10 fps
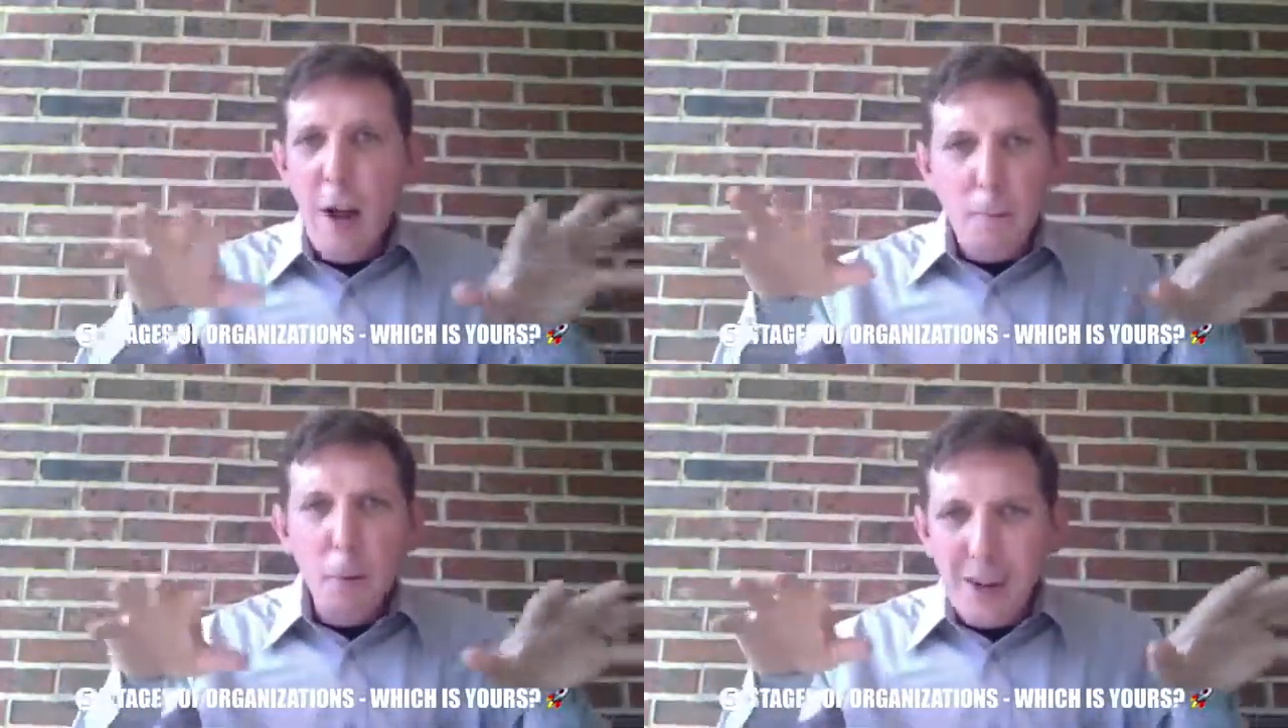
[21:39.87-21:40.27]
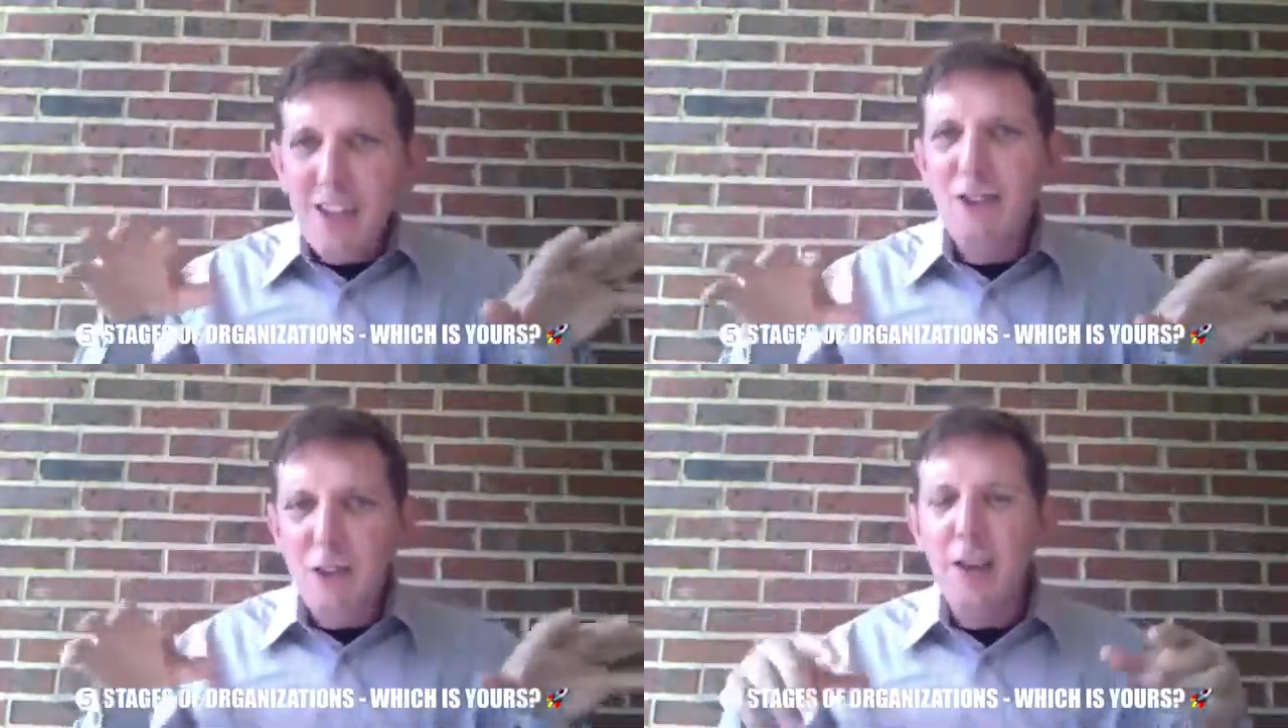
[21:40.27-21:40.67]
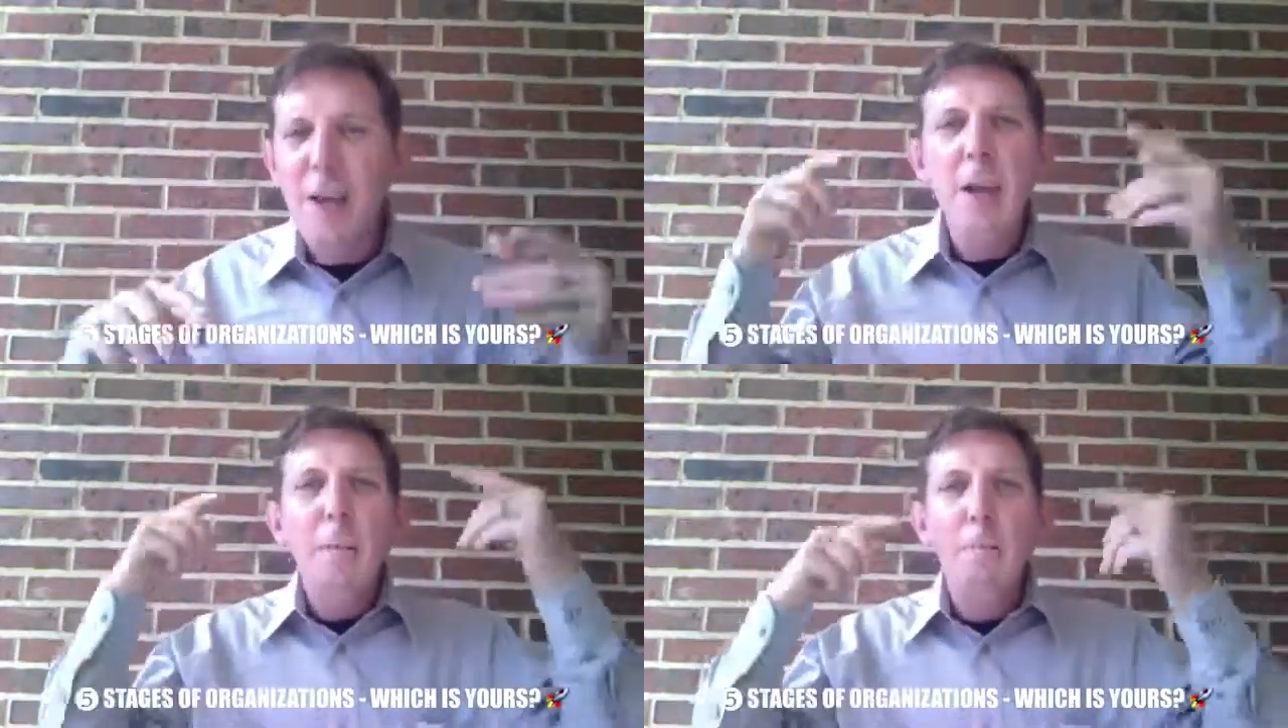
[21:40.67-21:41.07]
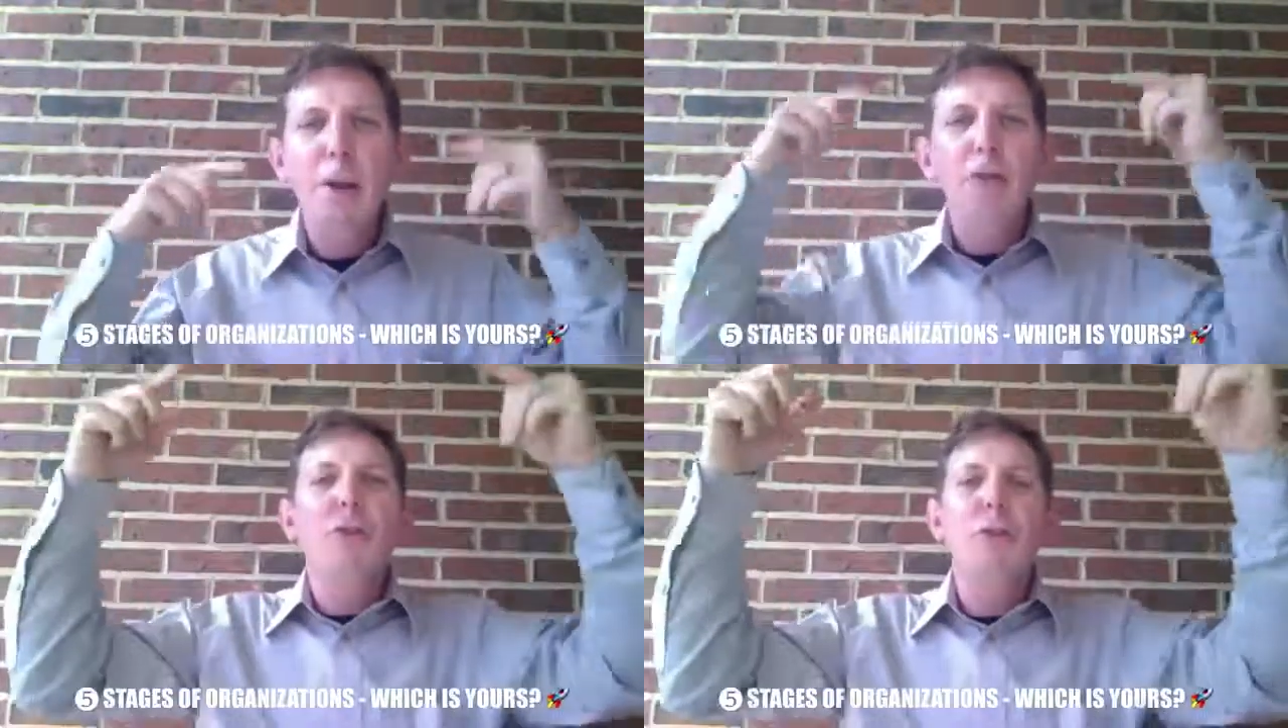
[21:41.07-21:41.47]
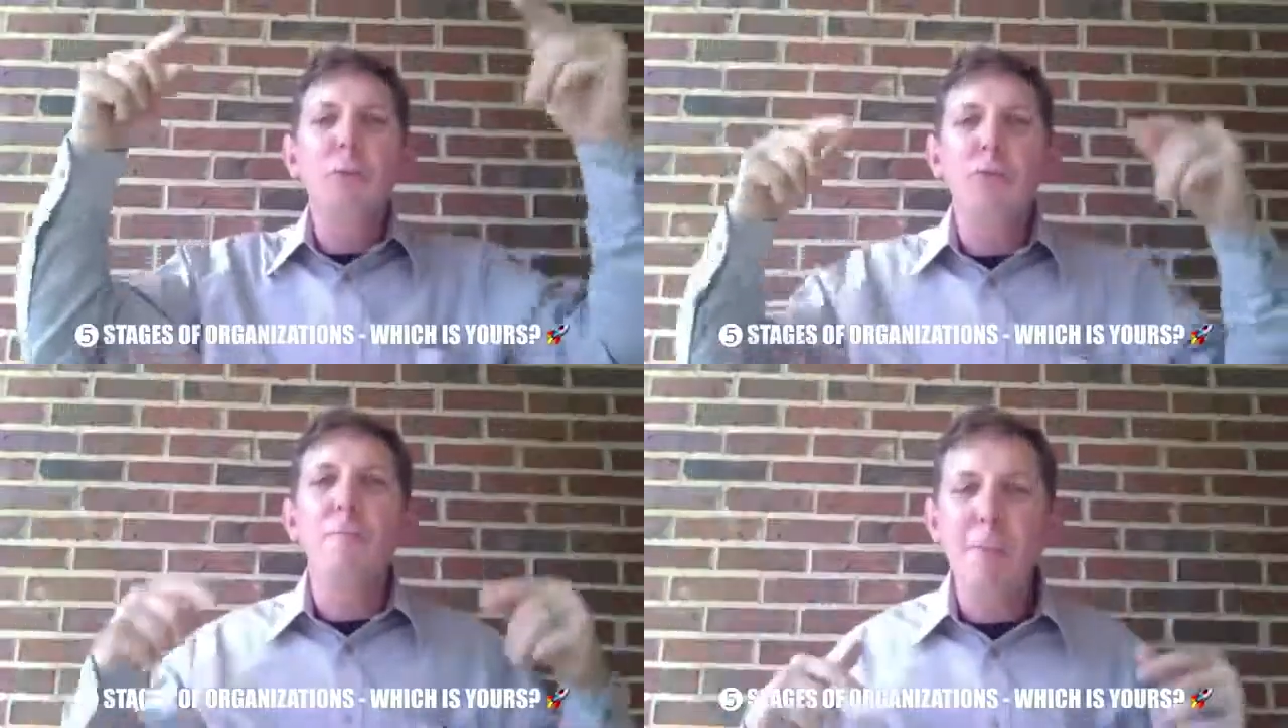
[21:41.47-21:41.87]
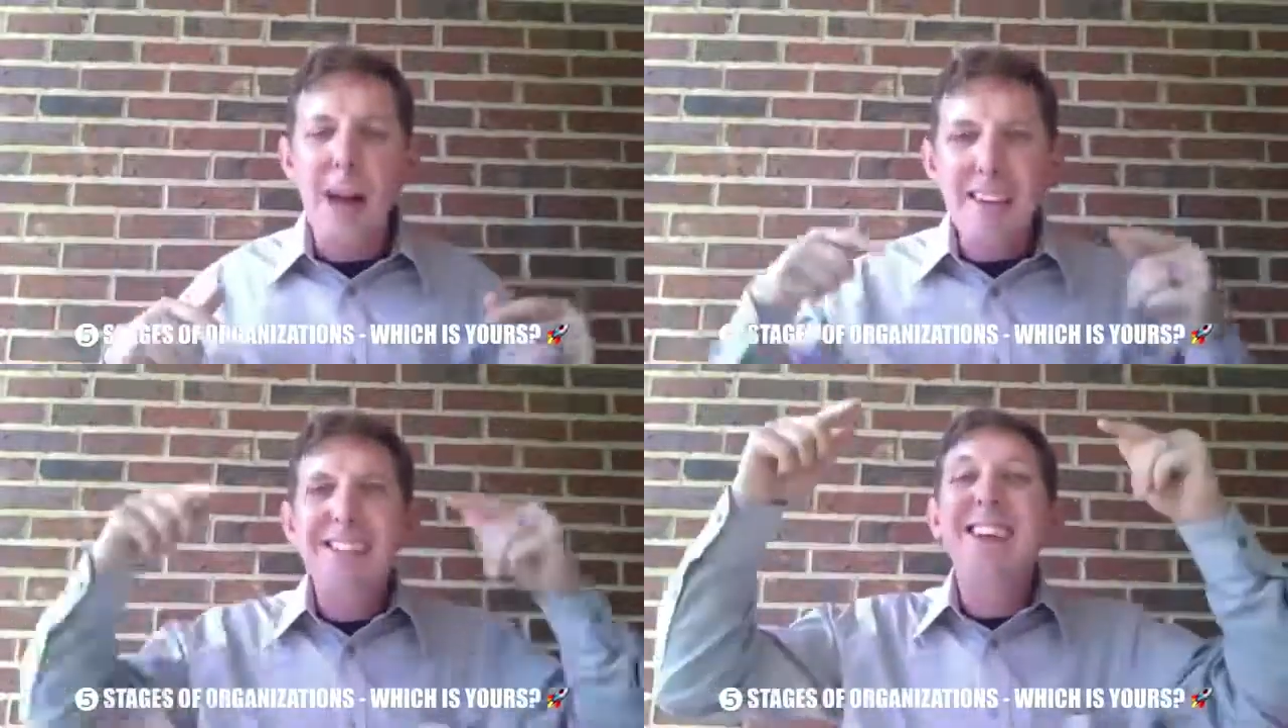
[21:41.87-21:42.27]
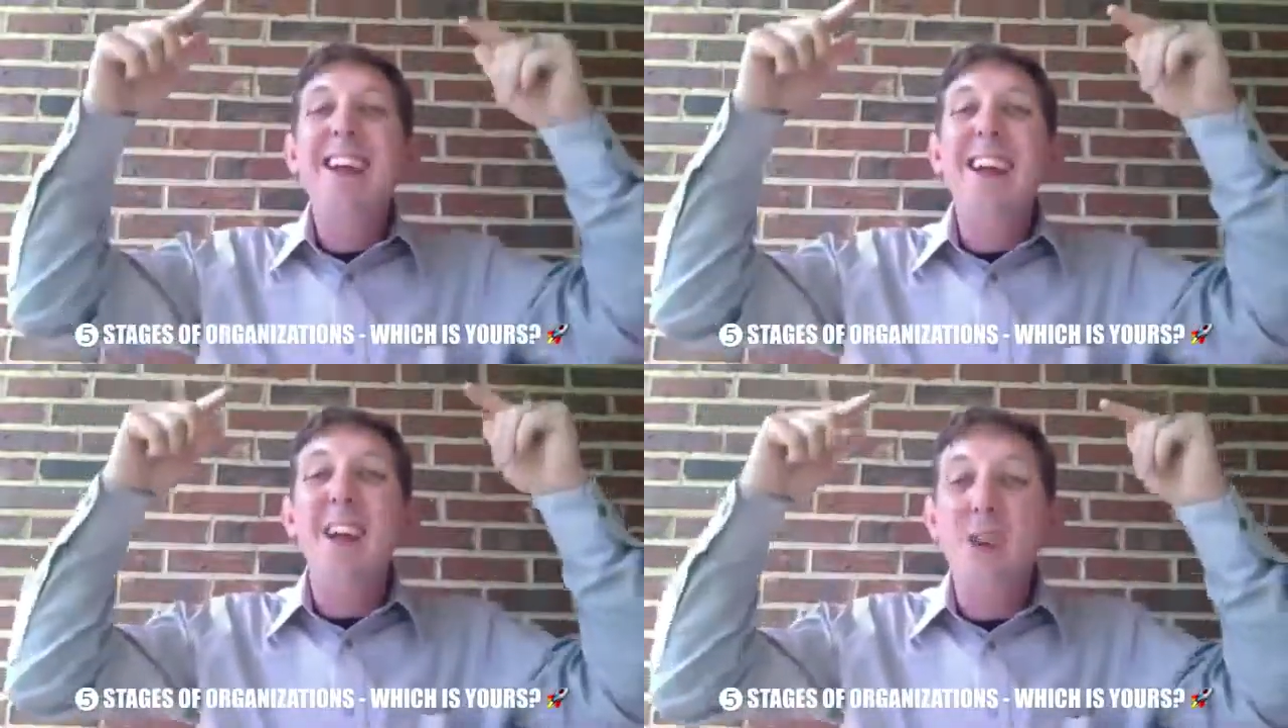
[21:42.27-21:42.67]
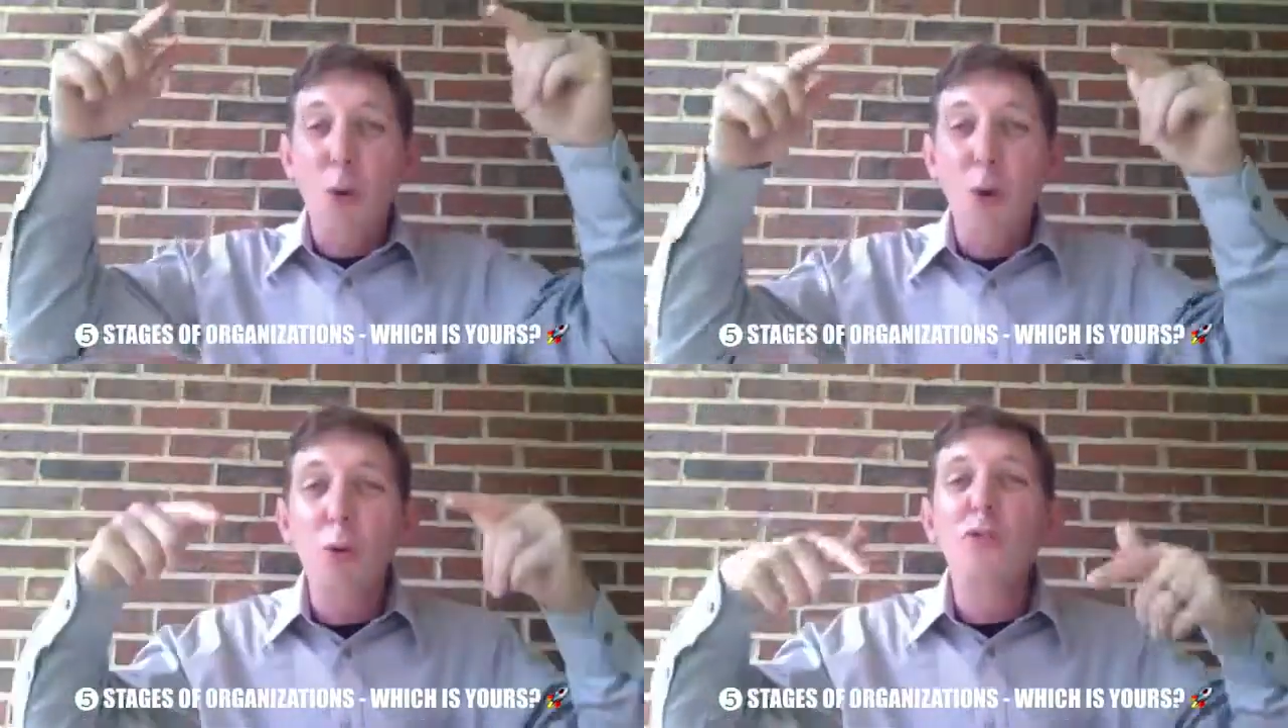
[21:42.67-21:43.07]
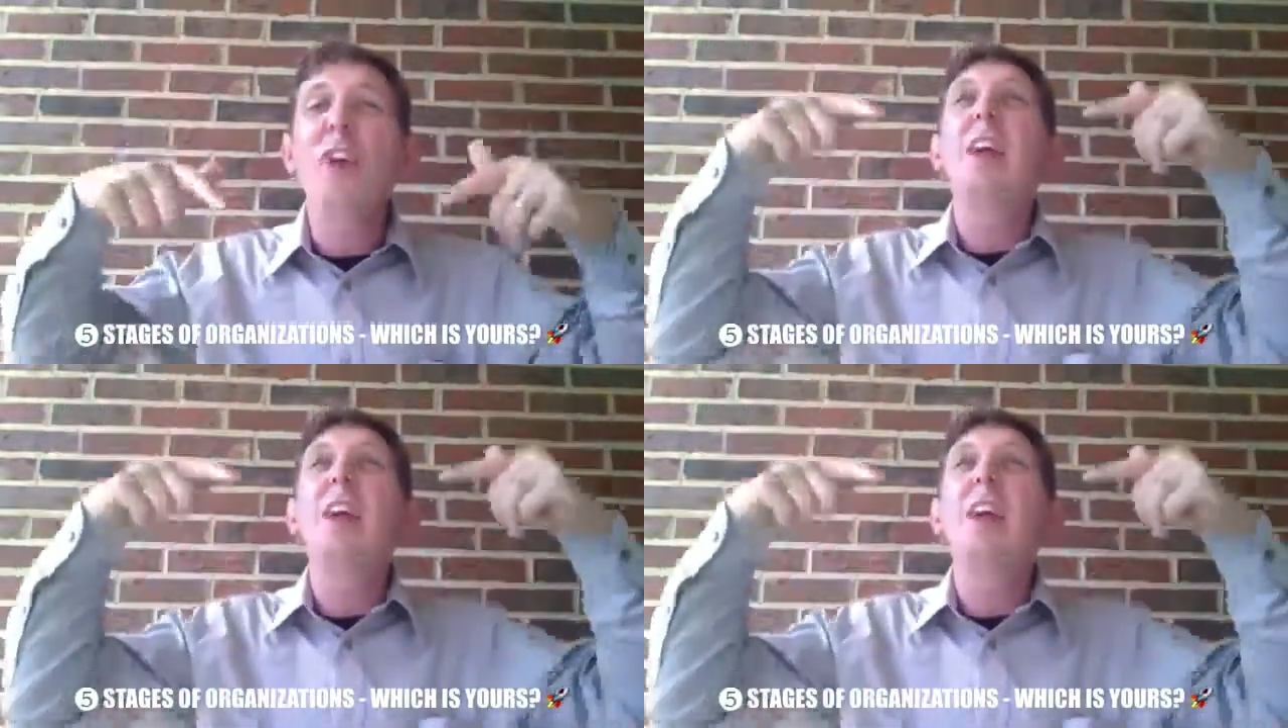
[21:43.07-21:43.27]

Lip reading: operationally, but in terms of mindset and goals